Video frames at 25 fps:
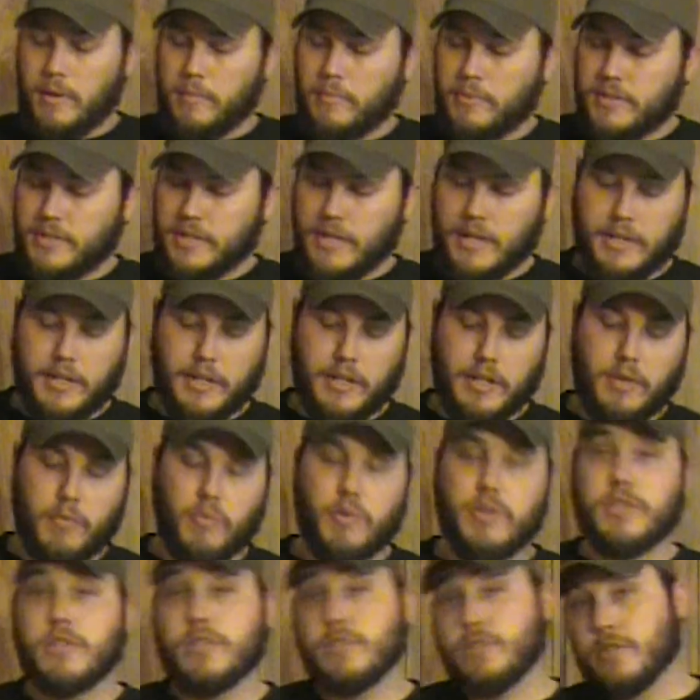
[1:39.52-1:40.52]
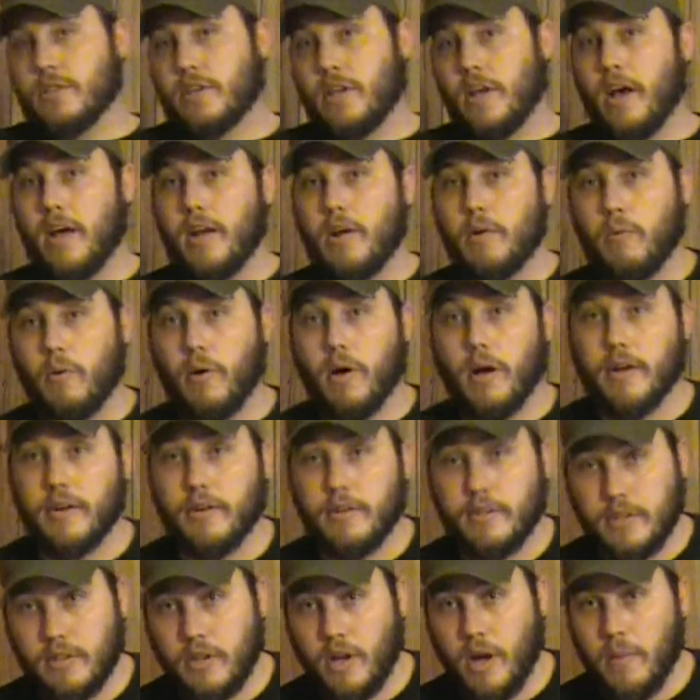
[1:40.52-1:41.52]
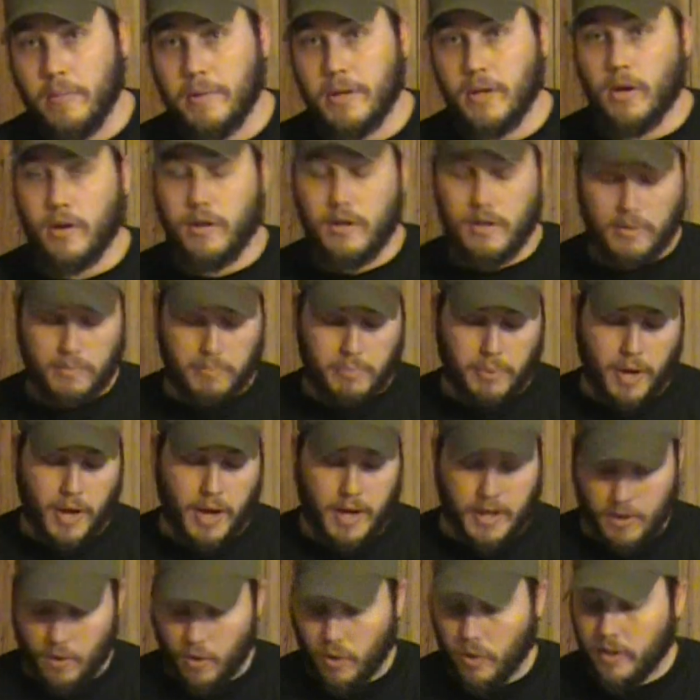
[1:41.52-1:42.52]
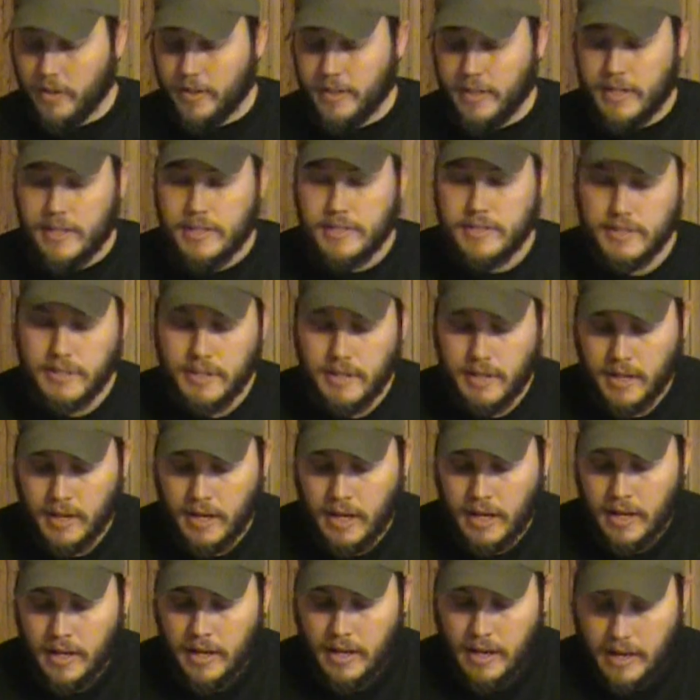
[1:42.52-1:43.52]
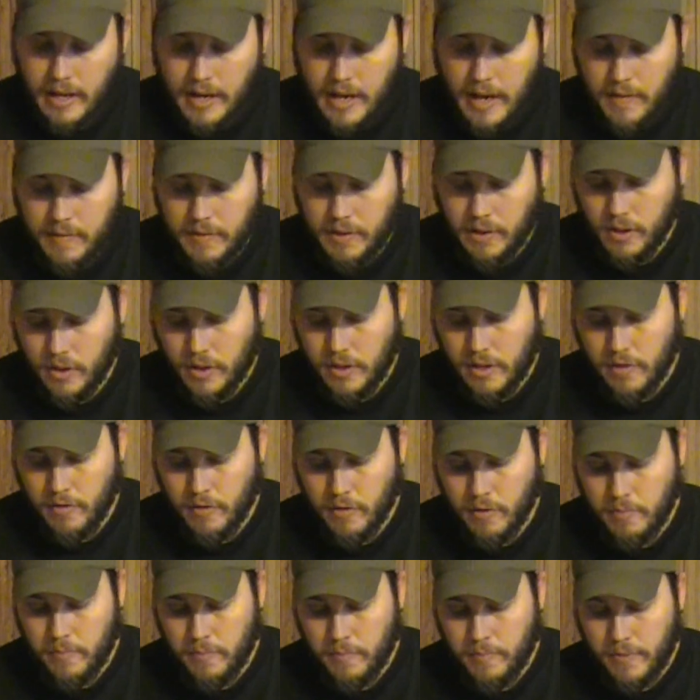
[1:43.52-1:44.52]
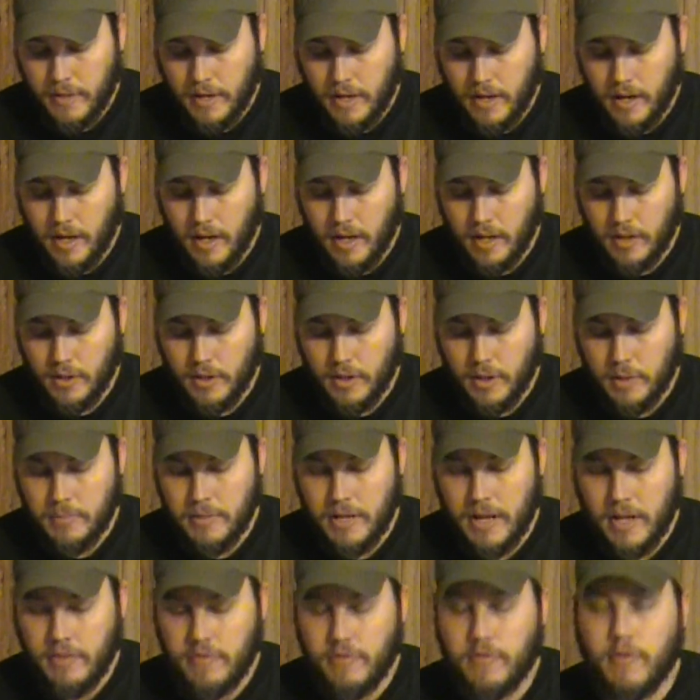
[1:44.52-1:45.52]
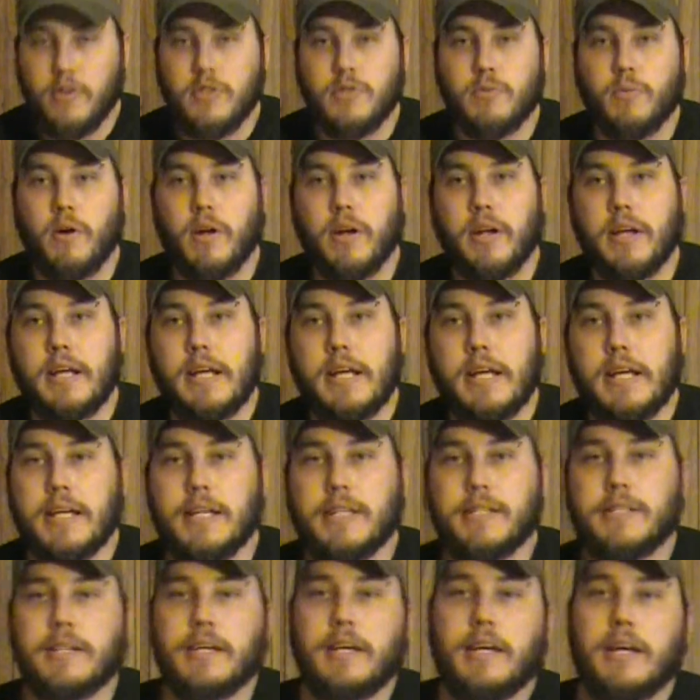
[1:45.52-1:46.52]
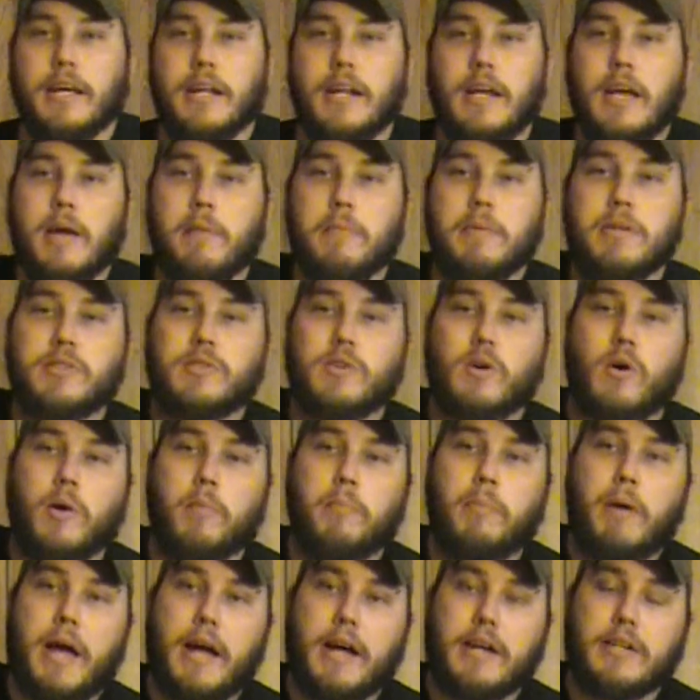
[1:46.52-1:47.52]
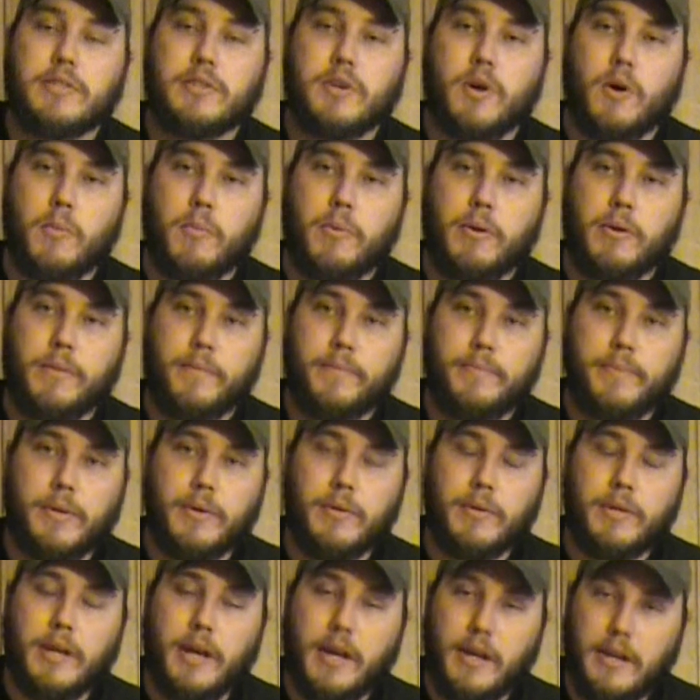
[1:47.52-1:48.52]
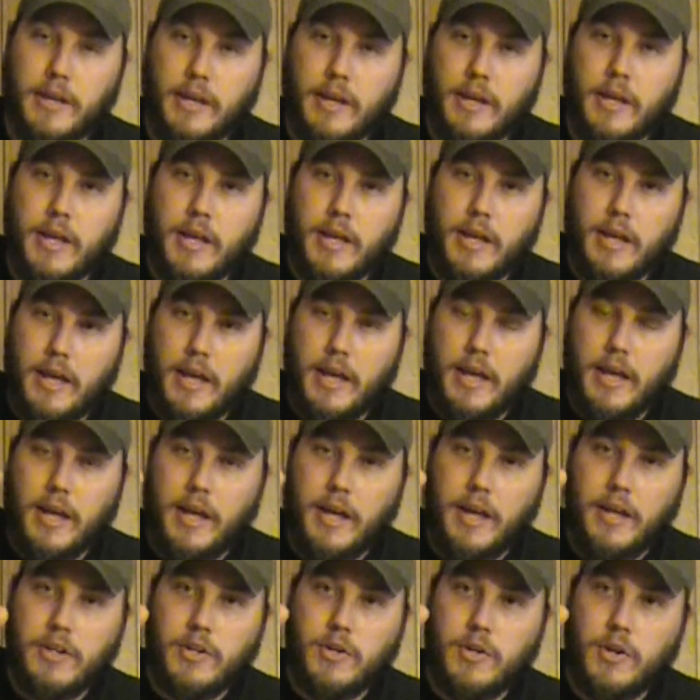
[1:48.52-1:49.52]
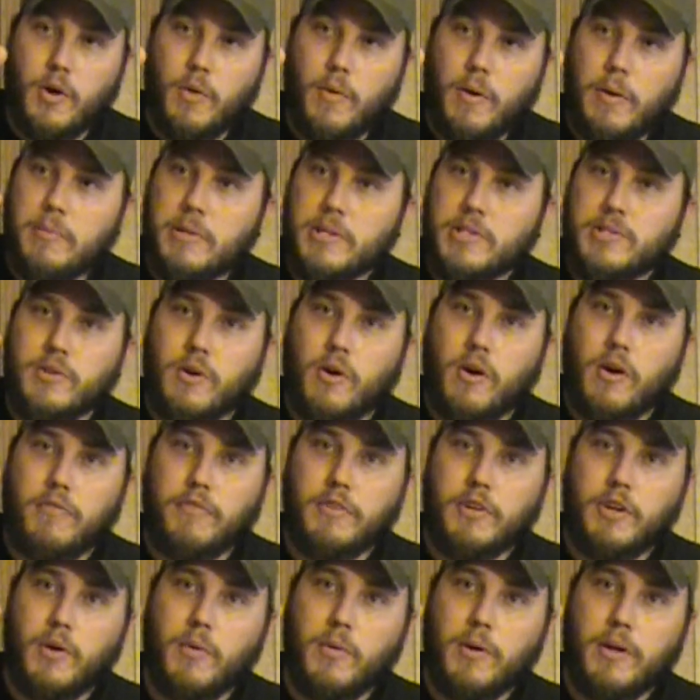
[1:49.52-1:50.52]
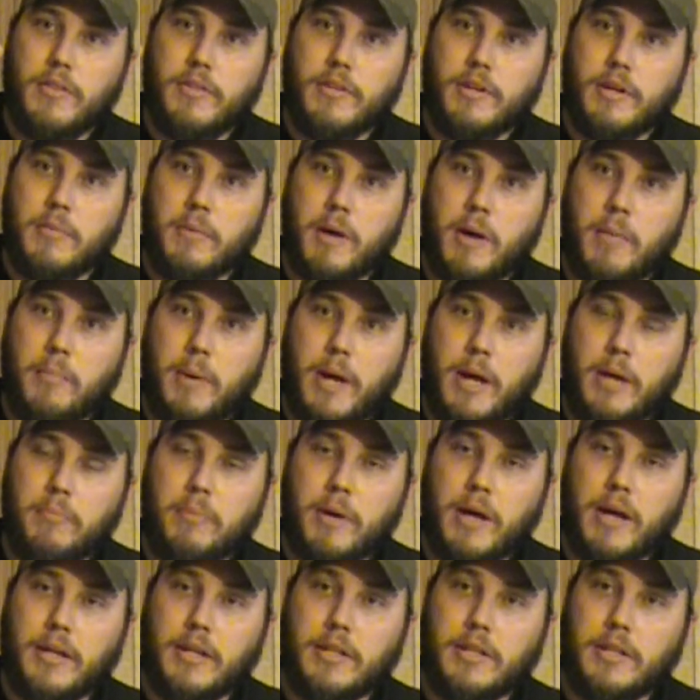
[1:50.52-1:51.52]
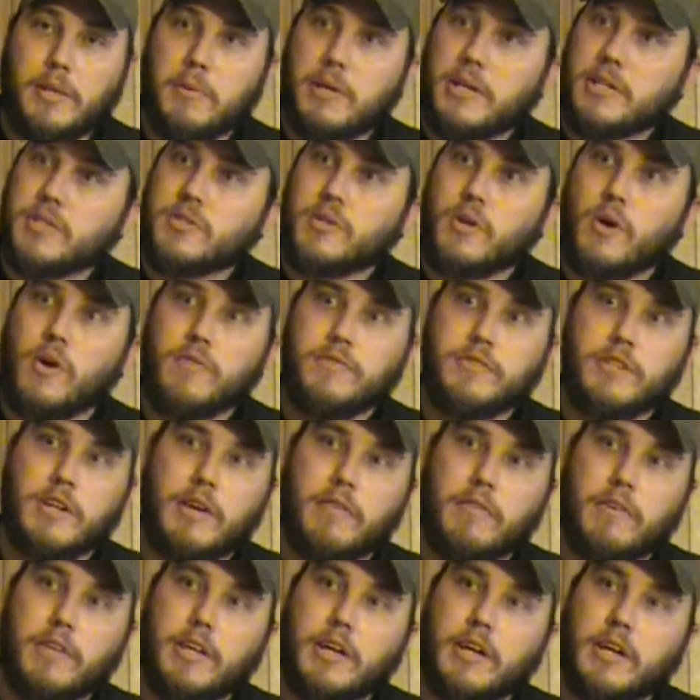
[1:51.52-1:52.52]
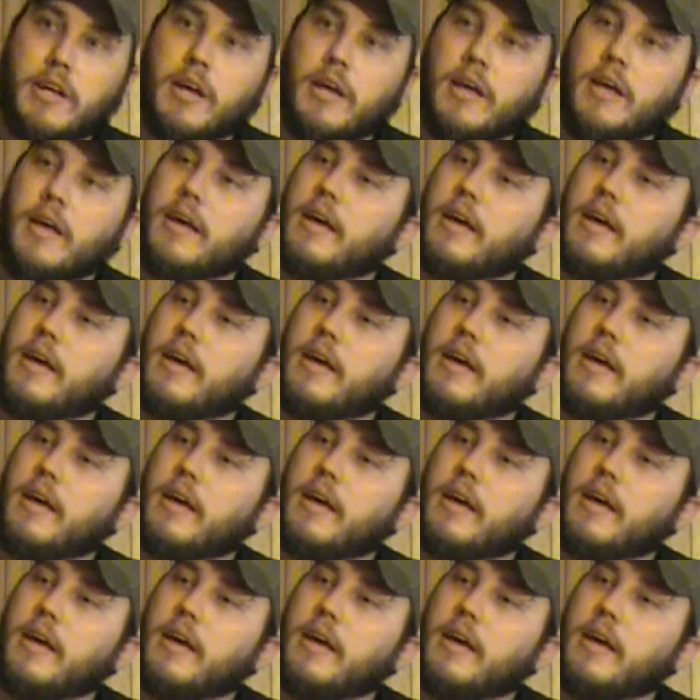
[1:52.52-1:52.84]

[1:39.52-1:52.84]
in particular, which is kind of what got me onto buying all of these and having a look at them. Now, the first one is an MSR pack soap. Okay, and you know MSR, if you know anything about backpacking, they make stoves and everything.